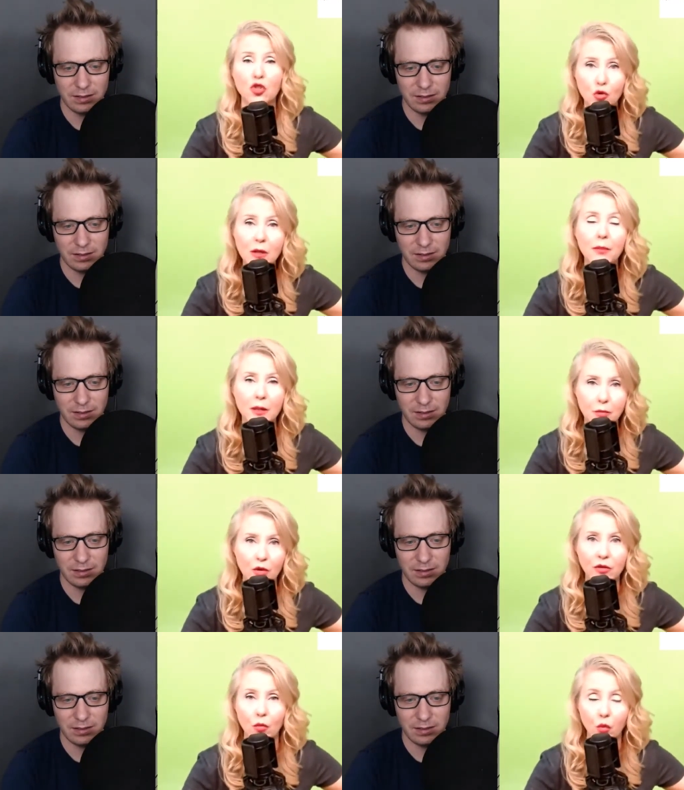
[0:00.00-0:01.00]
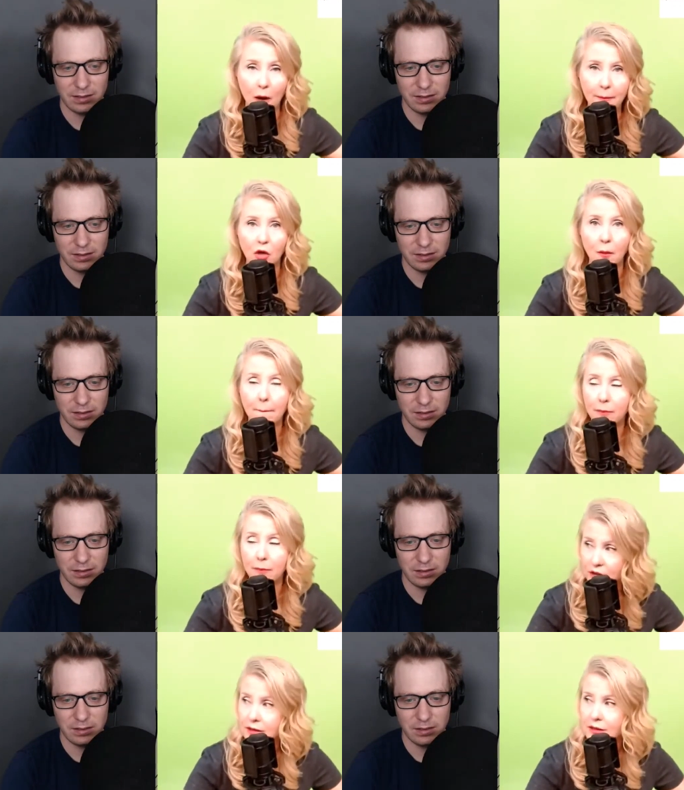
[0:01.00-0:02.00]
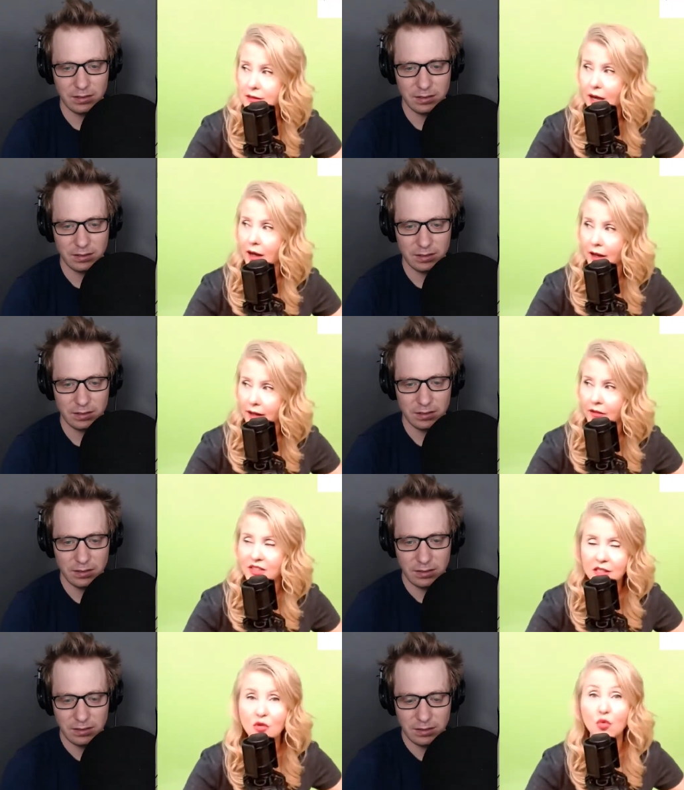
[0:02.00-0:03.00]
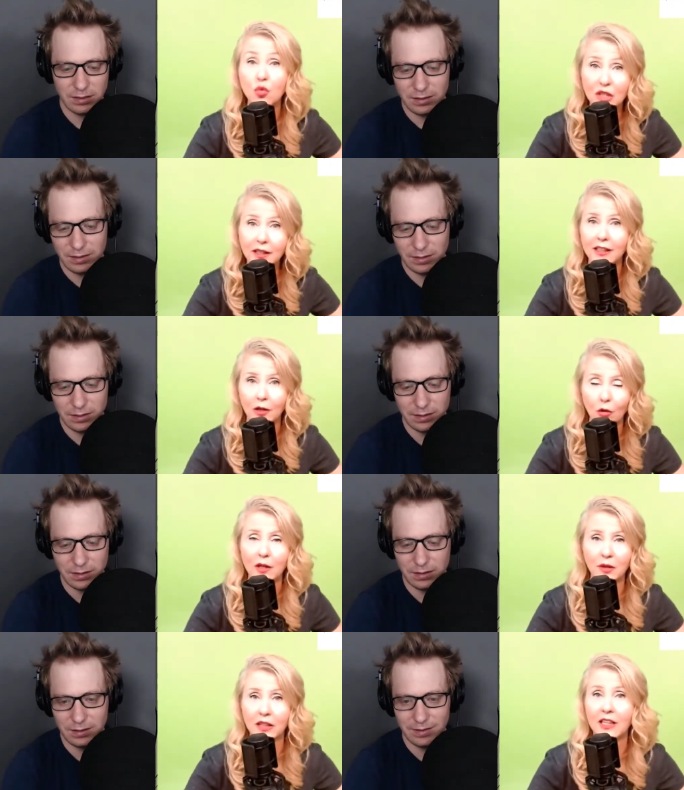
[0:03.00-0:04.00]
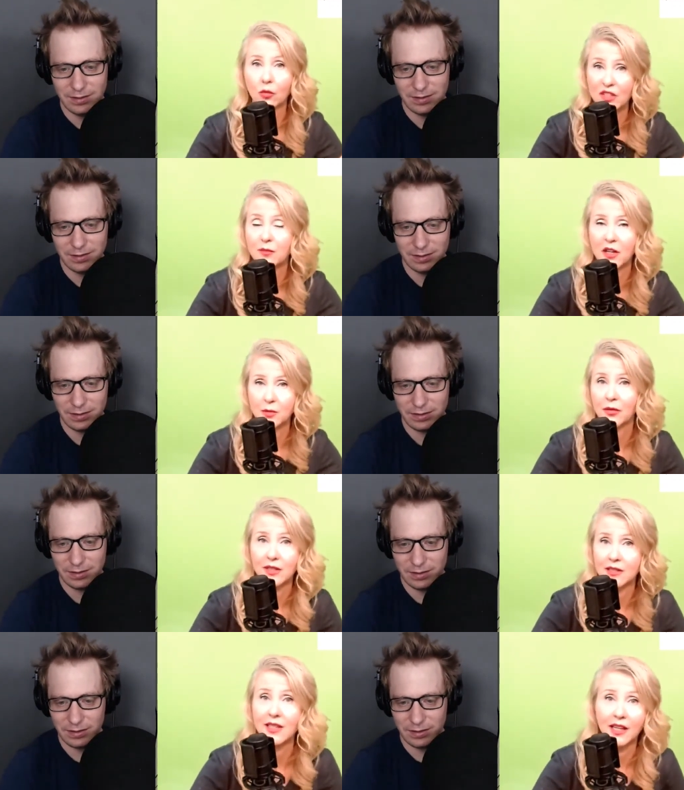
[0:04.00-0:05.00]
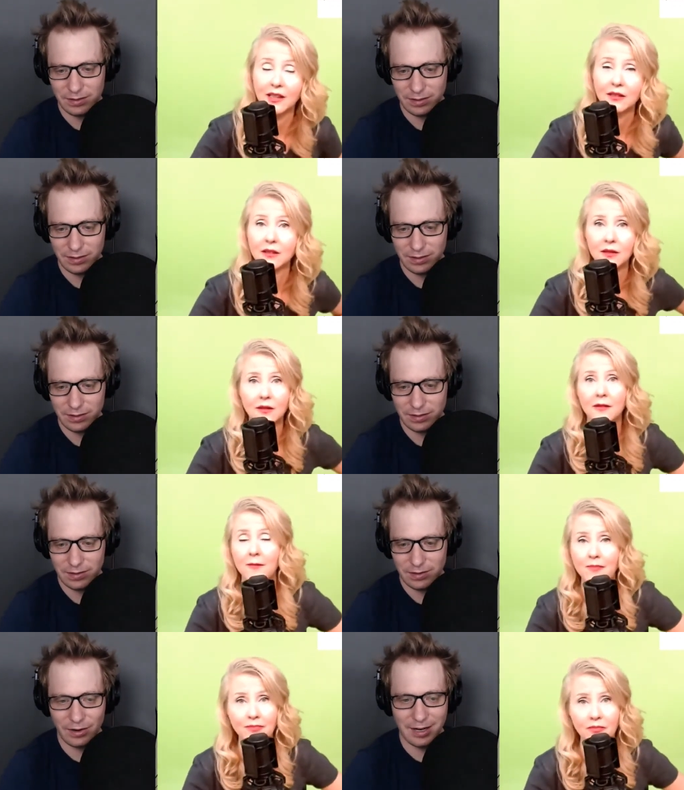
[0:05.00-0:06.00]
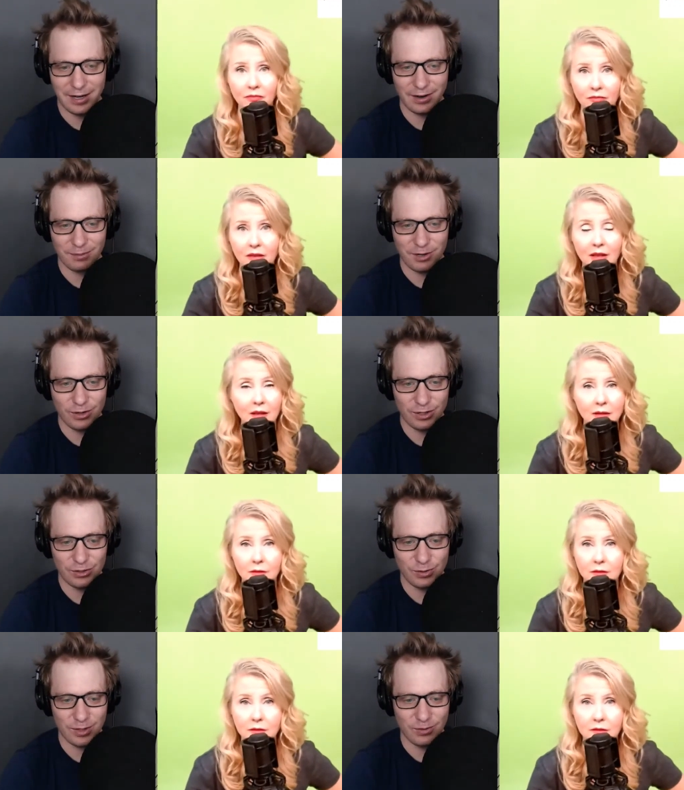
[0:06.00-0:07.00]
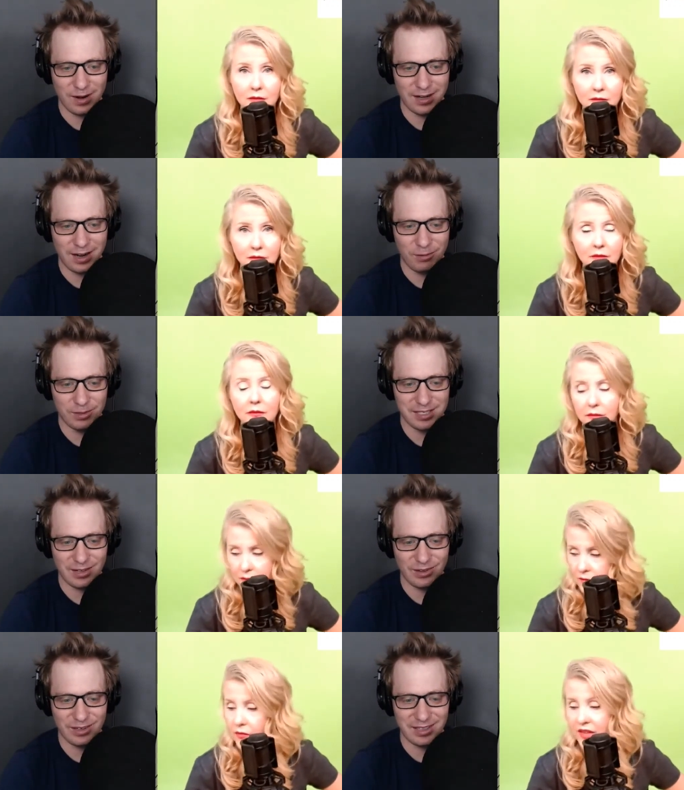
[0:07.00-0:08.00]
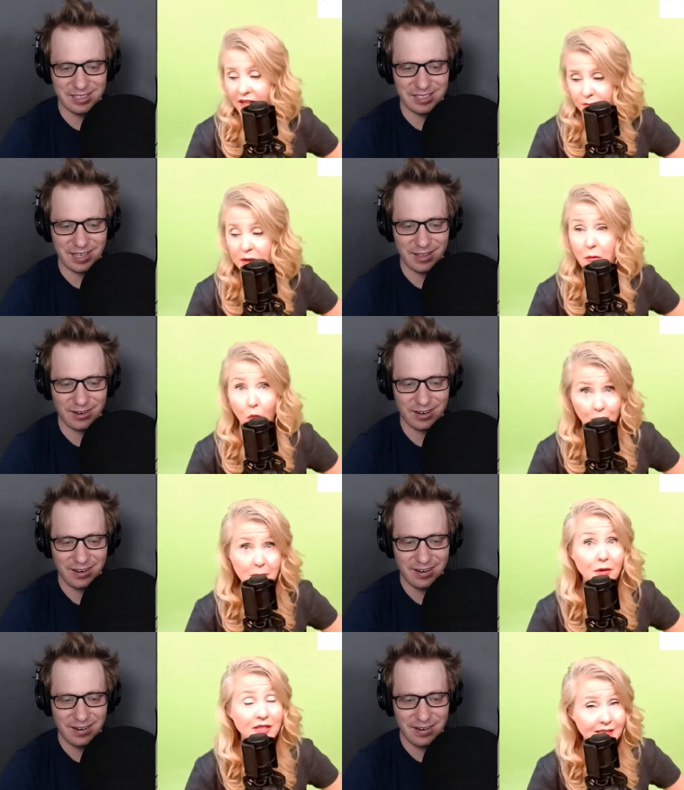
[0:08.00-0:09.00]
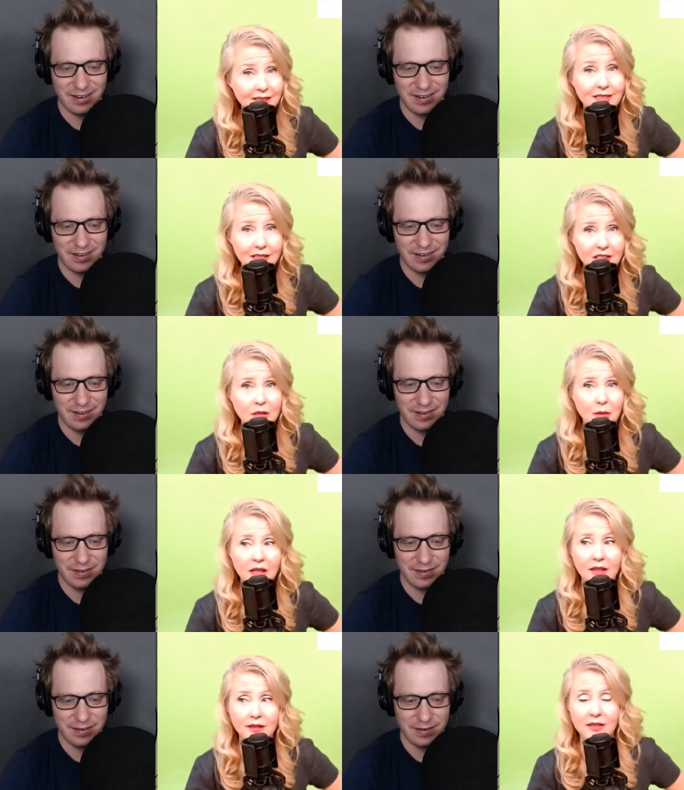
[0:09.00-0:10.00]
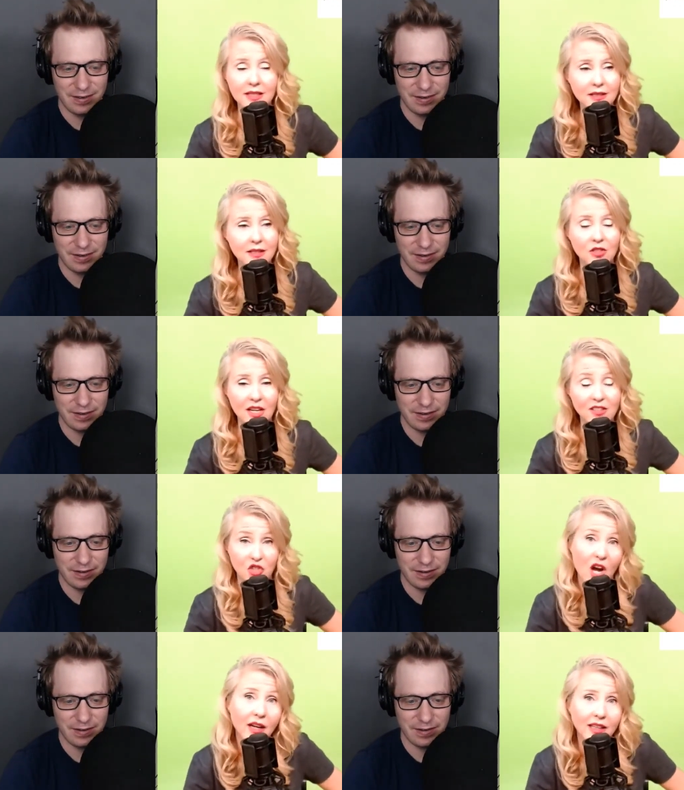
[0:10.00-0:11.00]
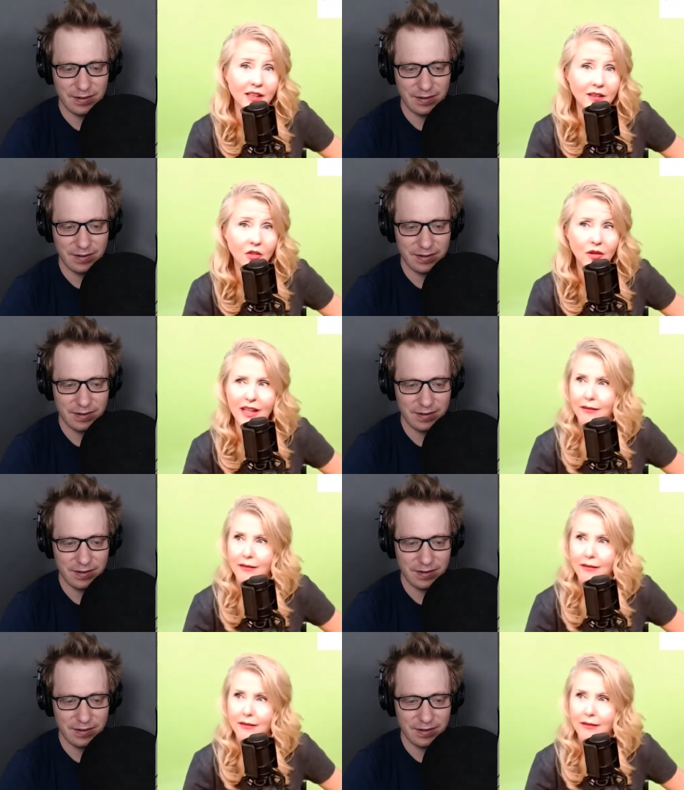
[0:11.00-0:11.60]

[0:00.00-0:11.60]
Speaker 1: shooting people with rubber bullets, this is really an incredible and irresponsible thing to say.
Speaker 2: All right, here, I'm going to
Speaker 1: your Twitter right now. We'll take a look at this together. People need to see this because this is, it's shocking. You're